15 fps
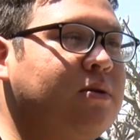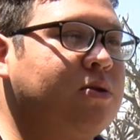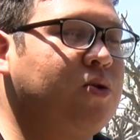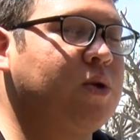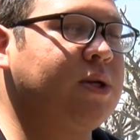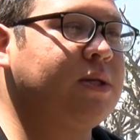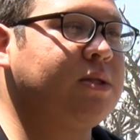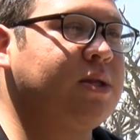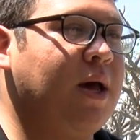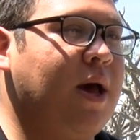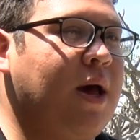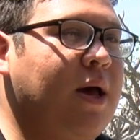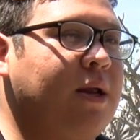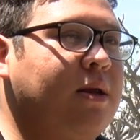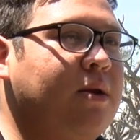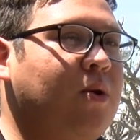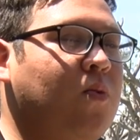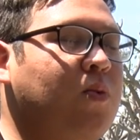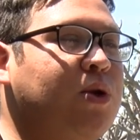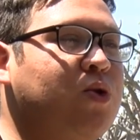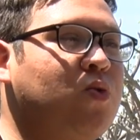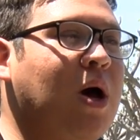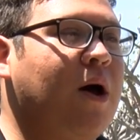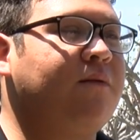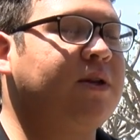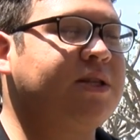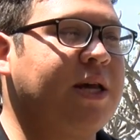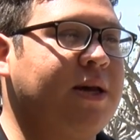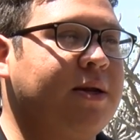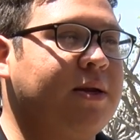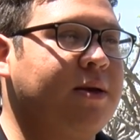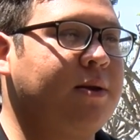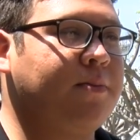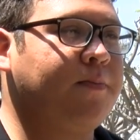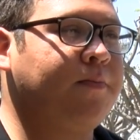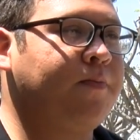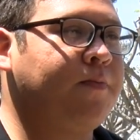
students and we do have a say in it.